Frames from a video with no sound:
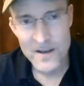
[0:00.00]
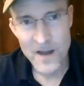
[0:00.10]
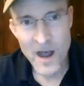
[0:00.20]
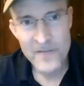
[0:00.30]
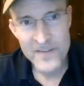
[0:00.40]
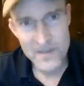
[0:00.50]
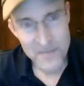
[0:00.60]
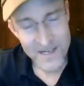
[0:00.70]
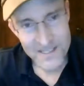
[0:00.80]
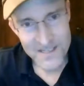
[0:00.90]
often a
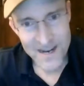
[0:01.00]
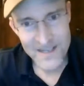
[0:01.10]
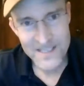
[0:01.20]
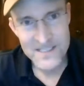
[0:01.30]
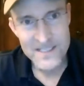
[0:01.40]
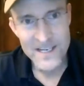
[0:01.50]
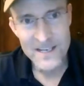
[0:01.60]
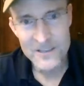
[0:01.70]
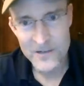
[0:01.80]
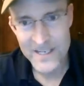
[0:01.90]
pentatonic
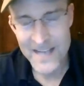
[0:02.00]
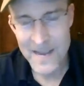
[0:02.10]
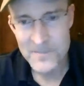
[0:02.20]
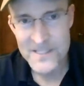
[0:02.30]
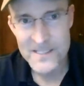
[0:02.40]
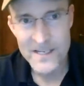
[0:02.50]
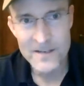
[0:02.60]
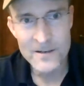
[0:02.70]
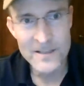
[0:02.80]
scale or a gap scale.